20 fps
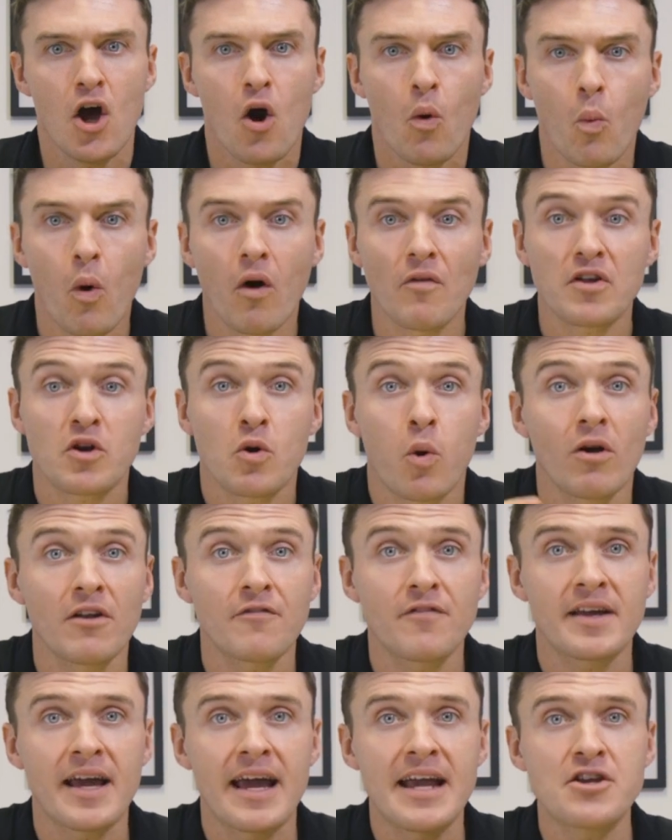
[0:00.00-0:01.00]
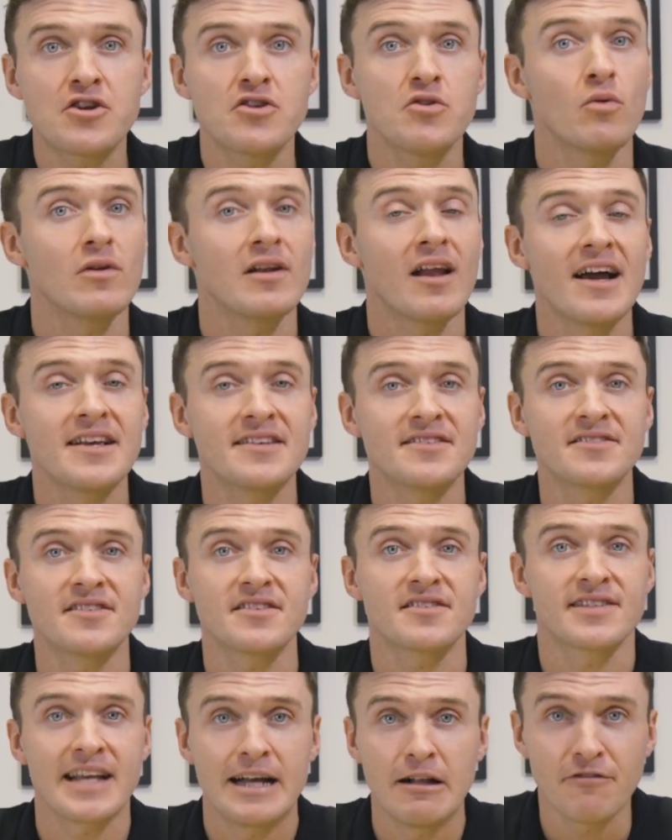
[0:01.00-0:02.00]
what the qualification or license
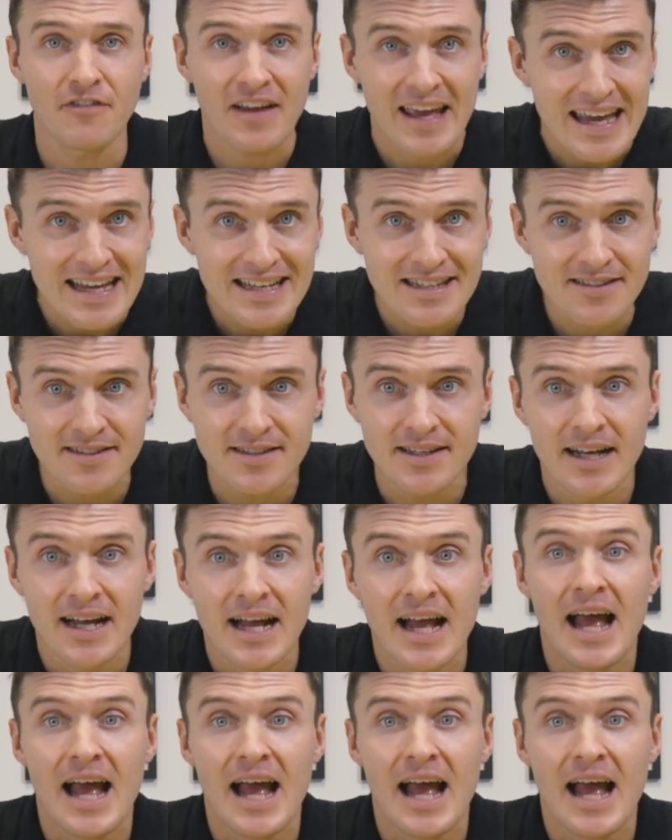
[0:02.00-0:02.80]
itself is,